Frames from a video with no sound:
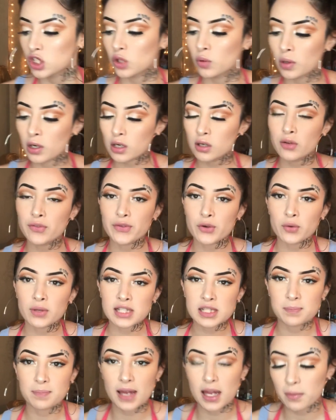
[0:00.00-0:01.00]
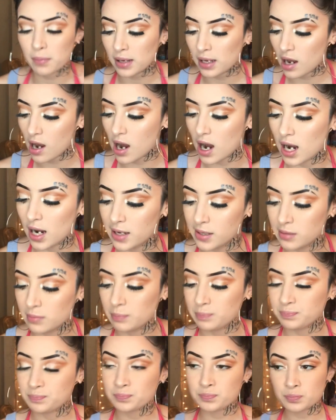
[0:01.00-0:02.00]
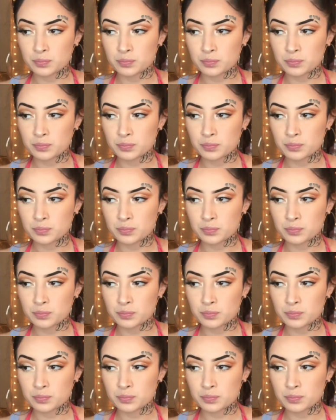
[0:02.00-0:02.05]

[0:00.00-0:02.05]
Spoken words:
So we're going to throw this baby on.